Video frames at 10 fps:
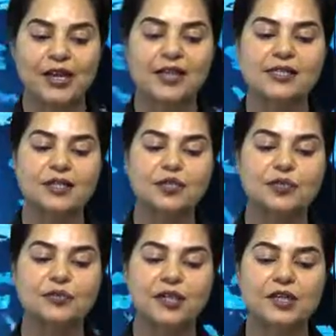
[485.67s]
as an
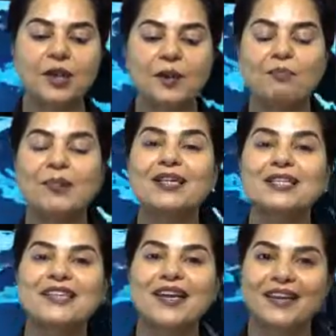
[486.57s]
introvert
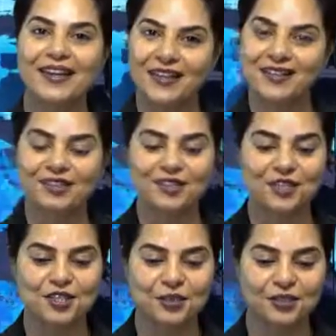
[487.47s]
but an excellent
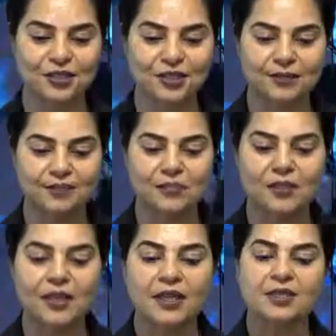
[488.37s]
student.
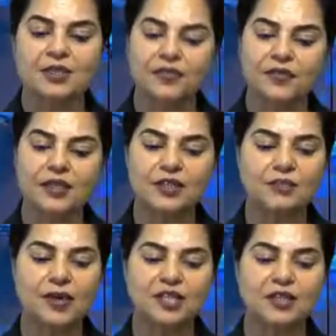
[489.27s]
"It's difficult
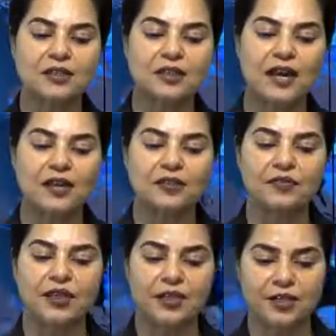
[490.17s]
imagining the kind of
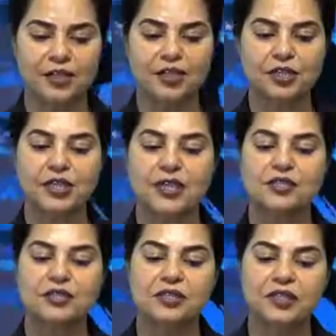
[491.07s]
recognition he
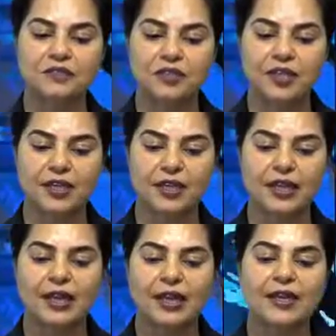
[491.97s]
has received today.
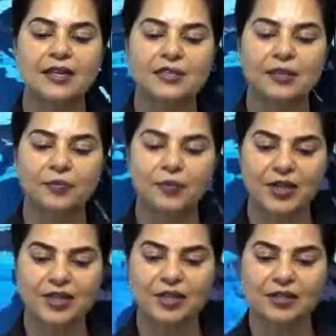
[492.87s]
He has
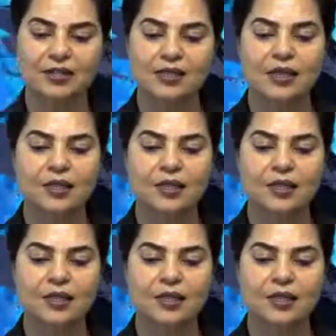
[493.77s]
impressed us